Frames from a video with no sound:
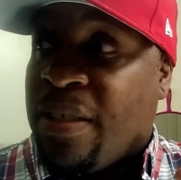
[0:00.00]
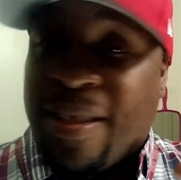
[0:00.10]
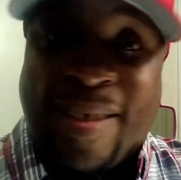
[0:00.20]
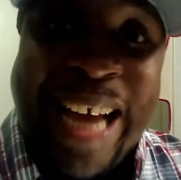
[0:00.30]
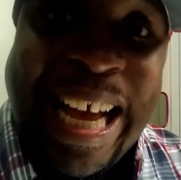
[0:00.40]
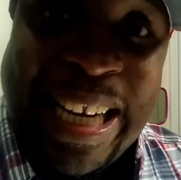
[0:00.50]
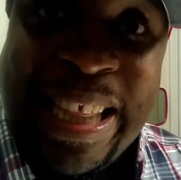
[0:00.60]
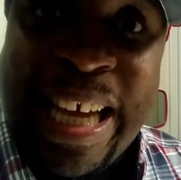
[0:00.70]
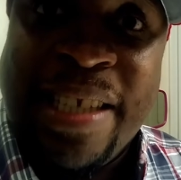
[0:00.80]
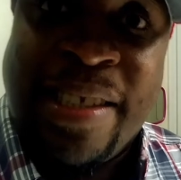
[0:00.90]

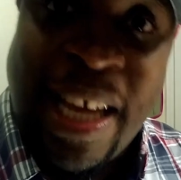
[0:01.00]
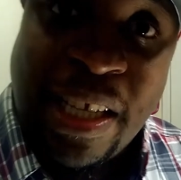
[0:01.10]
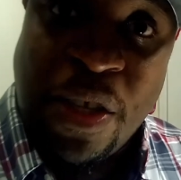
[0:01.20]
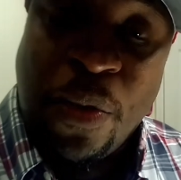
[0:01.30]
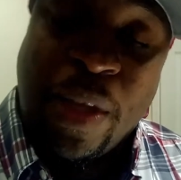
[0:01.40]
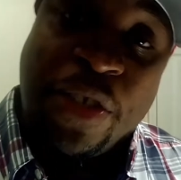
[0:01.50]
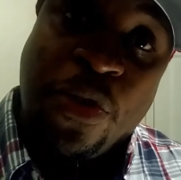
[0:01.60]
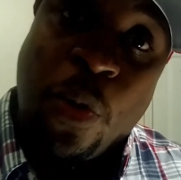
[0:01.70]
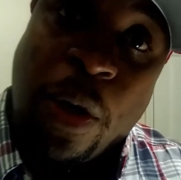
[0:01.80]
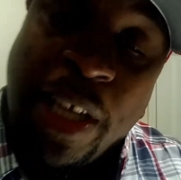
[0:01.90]
society that is telling you
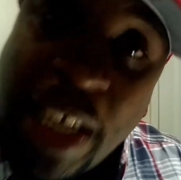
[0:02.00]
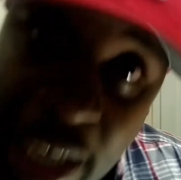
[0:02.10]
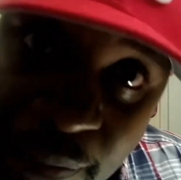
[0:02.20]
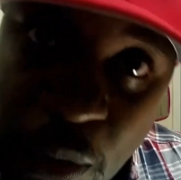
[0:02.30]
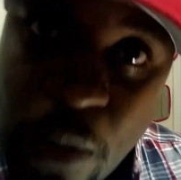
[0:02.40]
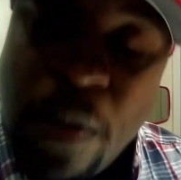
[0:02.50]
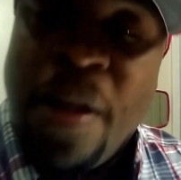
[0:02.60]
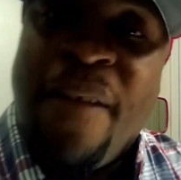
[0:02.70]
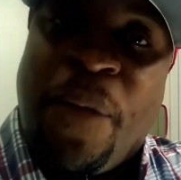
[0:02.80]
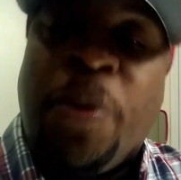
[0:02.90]
that you are
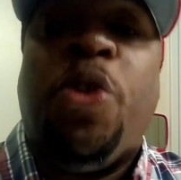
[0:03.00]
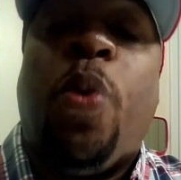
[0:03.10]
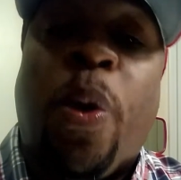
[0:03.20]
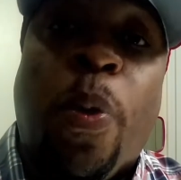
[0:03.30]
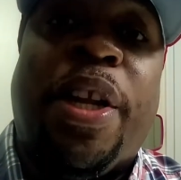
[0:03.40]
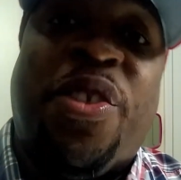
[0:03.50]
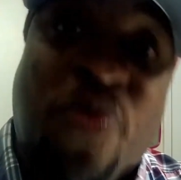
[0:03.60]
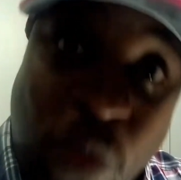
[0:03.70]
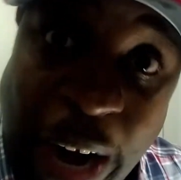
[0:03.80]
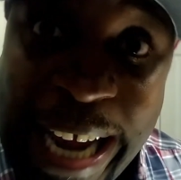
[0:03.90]
evil for doing what
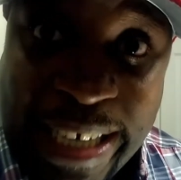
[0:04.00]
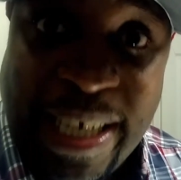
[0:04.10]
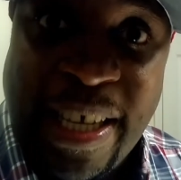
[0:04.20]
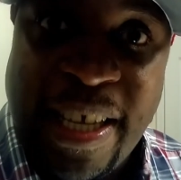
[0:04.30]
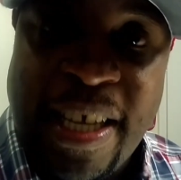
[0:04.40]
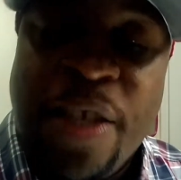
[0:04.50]
is right.